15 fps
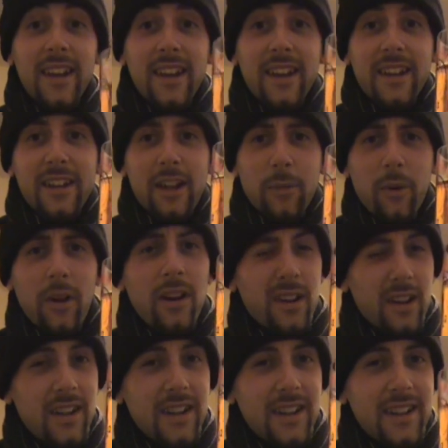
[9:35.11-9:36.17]
You know what?
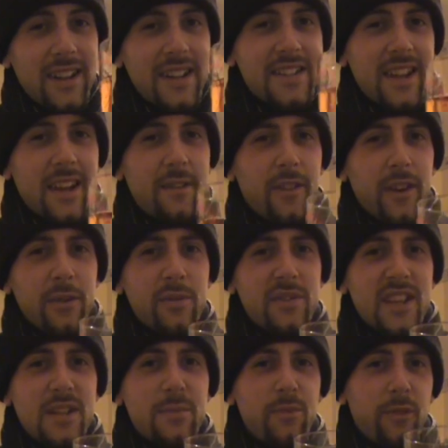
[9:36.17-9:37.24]
Let's get a final
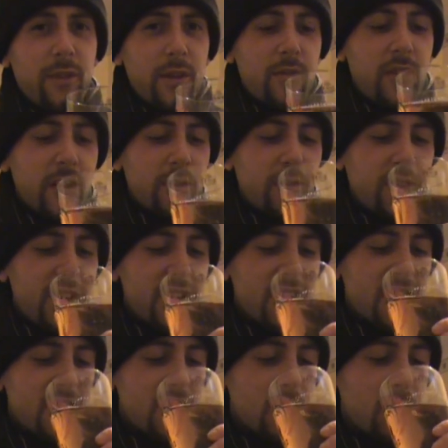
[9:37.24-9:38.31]
taste before the final verdict.